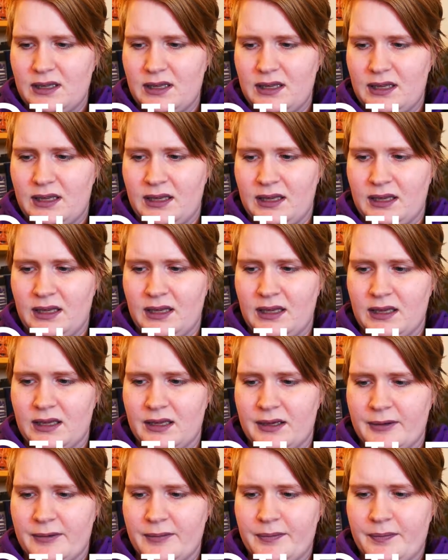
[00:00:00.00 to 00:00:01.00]

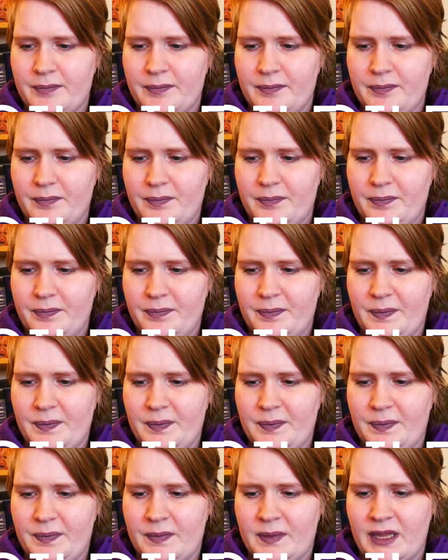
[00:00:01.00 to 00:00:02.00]
he
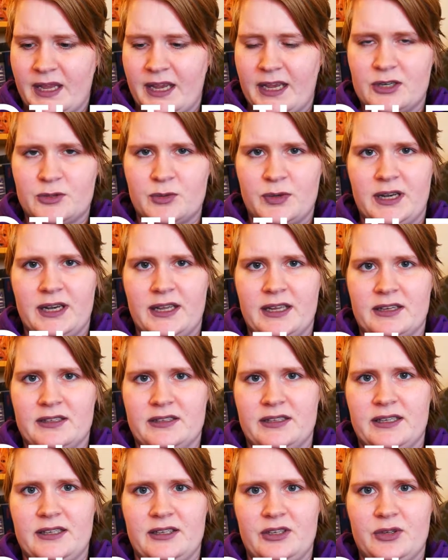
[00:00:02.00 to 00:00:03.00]
can't really
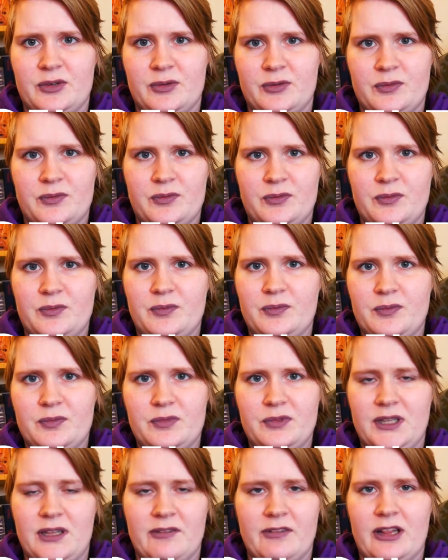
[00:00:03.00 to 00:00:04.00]
continue
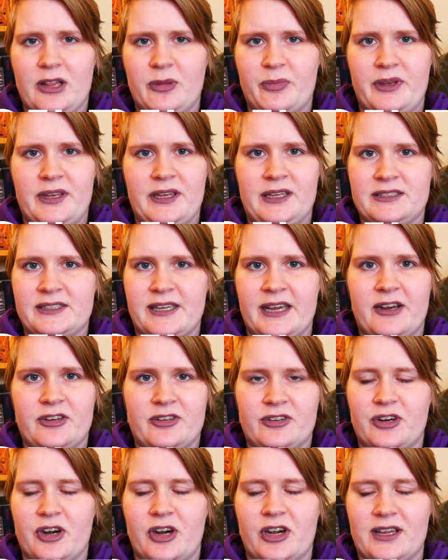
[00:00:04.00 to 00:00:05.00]
developing. His
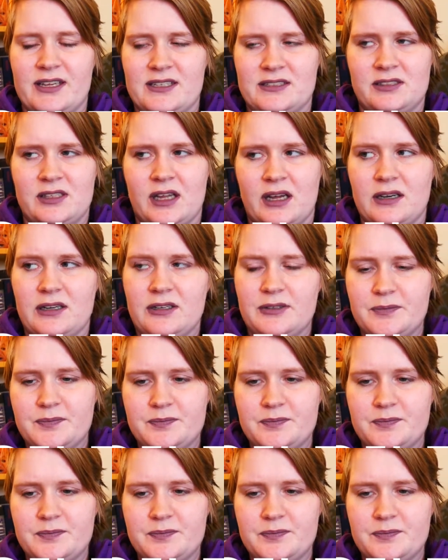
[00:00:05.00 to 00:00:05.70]
character arc is done.